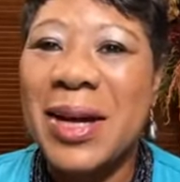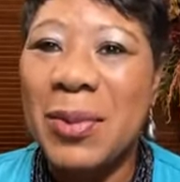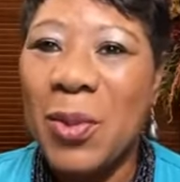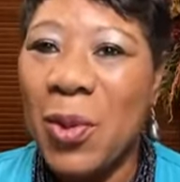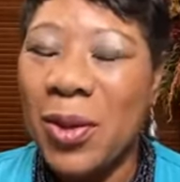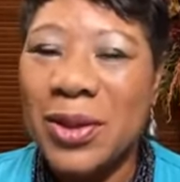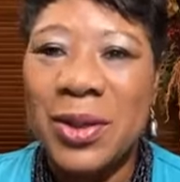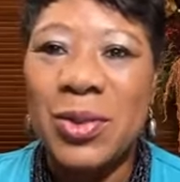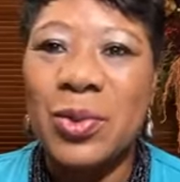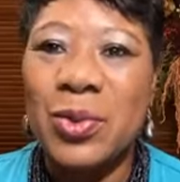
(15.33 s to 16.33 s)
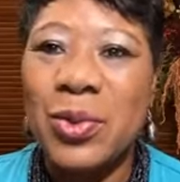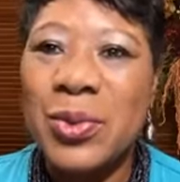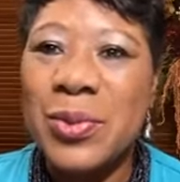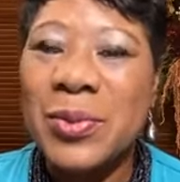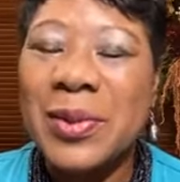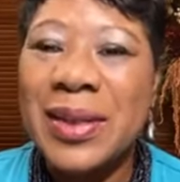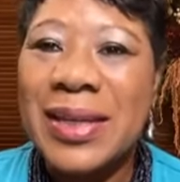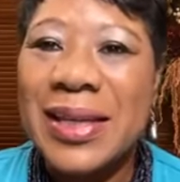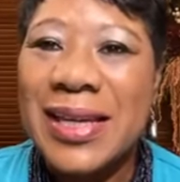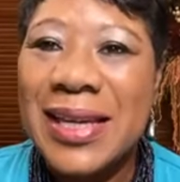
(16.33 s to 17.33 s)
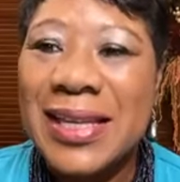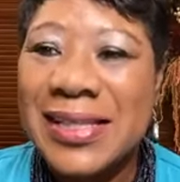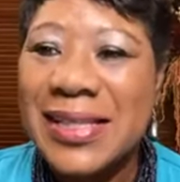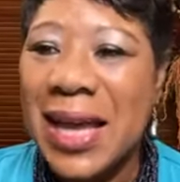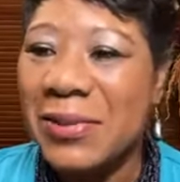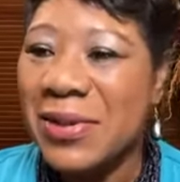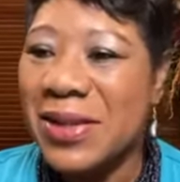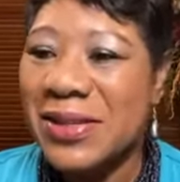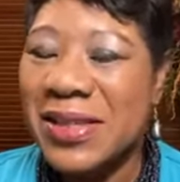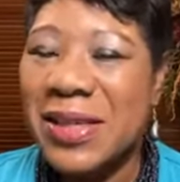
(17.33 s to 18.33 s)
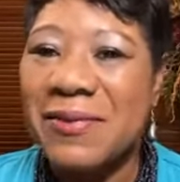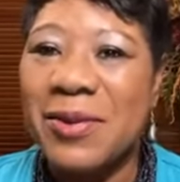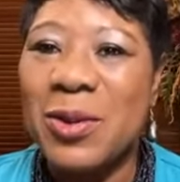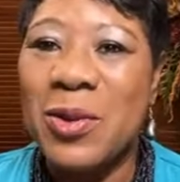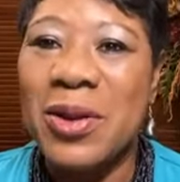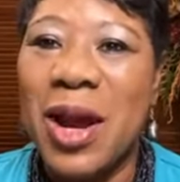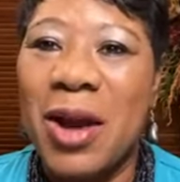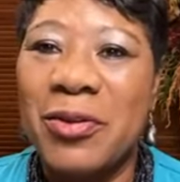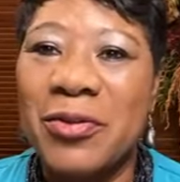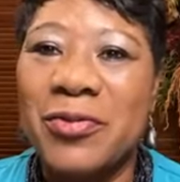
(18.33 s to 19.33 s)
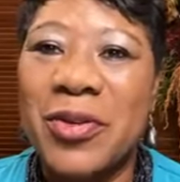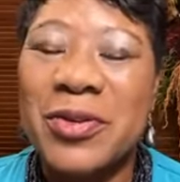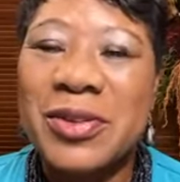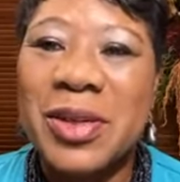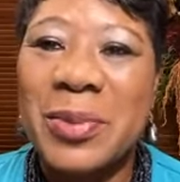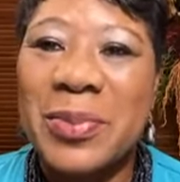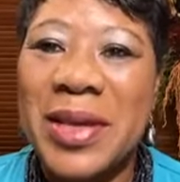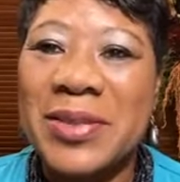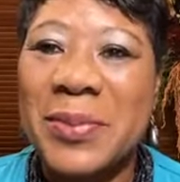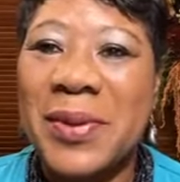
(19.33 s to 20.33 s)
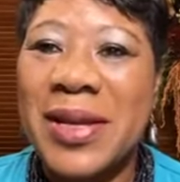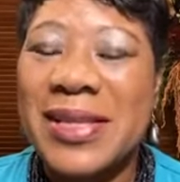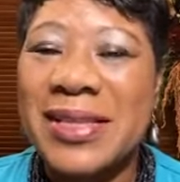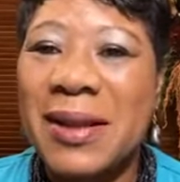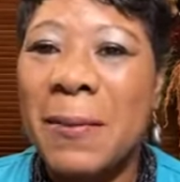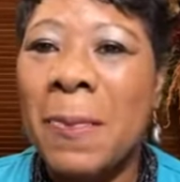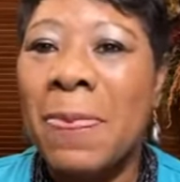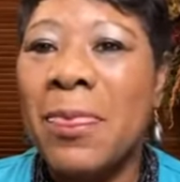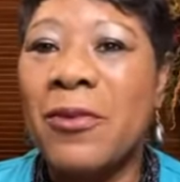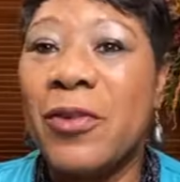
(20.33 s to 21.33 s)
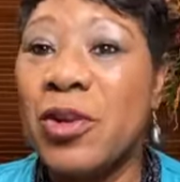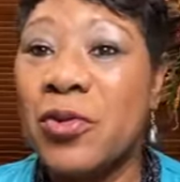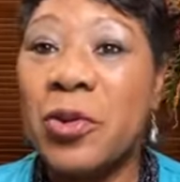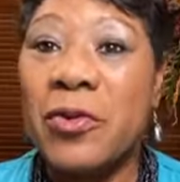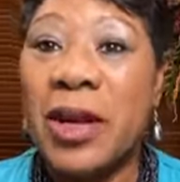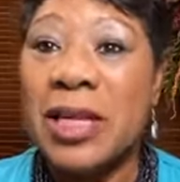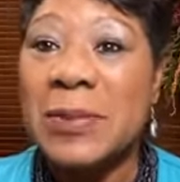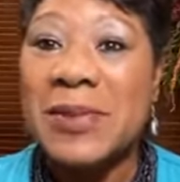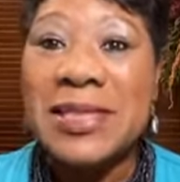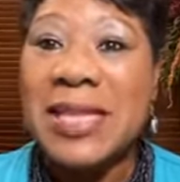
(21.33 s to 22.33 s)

Come on in the room. It is time for us to give the Lord our first and our best praise the first fruit of our lips.